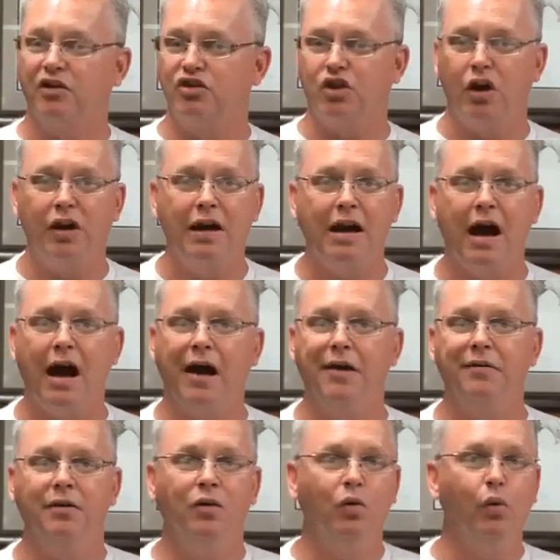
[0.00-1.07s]
Sunday
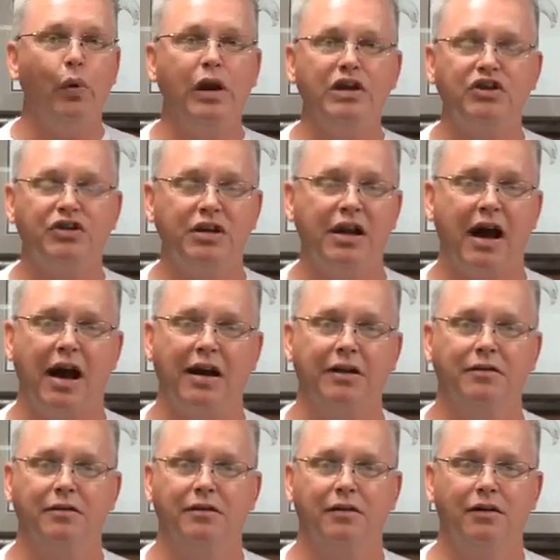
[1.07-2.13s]
night, Wednesday
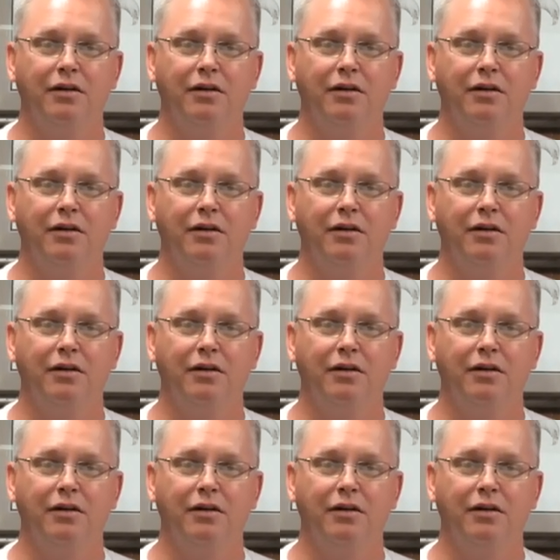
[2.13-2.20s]
night,